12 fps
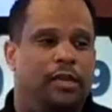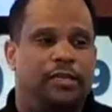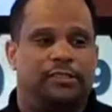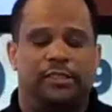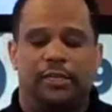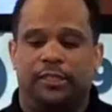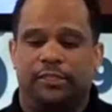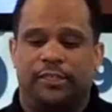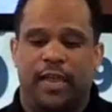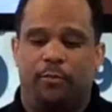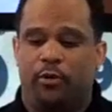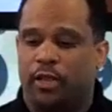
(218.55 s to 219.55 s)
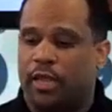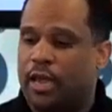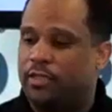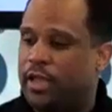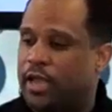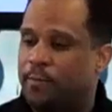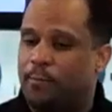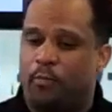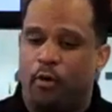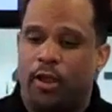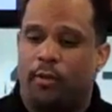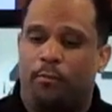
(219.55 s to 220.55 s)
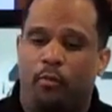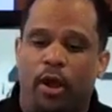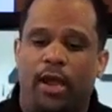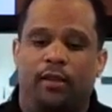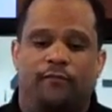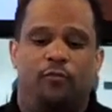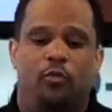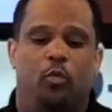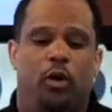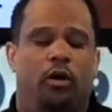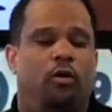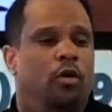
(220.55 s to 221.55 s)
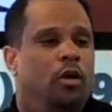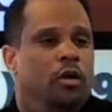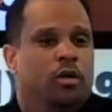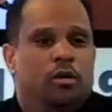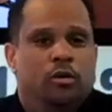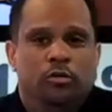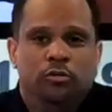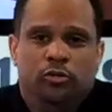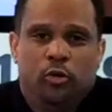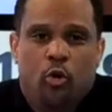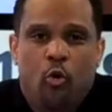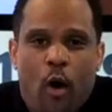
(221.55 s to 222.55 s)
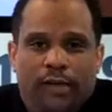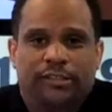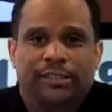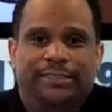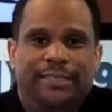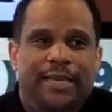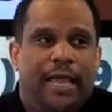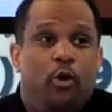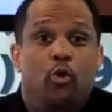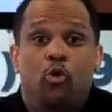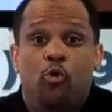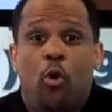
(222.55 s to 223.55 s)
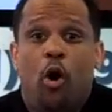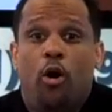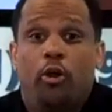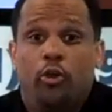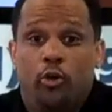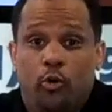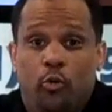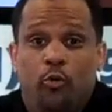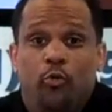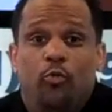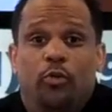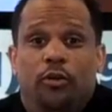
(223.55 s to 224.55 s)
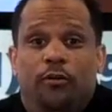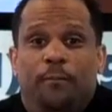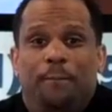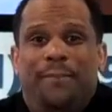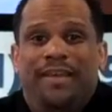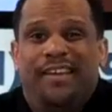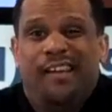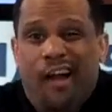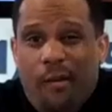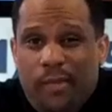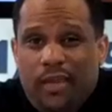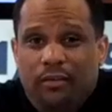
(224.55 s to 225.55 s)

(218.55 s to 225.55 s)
Let's sit at the table together and break bread, if you will. So the question today, who are you becoming?